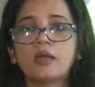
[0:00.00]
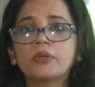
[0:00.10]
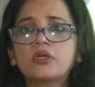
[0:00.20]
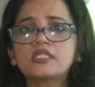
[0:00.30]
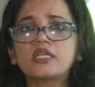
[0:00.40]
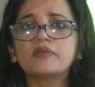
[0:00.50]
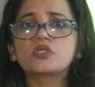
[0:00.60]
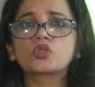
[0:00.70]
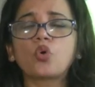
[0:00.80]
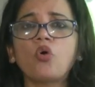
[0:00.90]
because there were
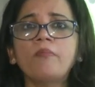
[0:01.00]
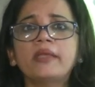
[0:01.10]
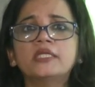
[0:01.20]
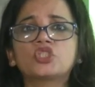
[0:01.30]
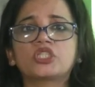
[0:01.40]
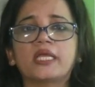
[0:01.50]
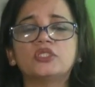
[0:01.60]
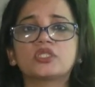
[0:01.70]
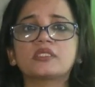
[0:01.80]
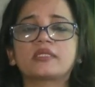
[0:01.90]
so many
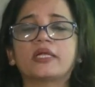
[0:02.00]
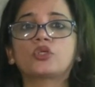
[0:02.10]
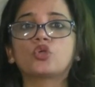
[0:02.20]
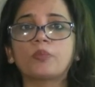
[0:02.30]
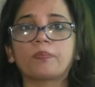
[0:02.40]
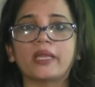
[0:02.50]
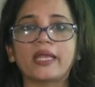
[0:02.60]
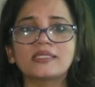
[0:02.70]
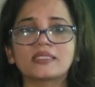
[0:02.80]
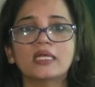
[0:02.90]
changes that took
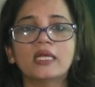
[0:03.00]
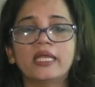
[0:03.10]
place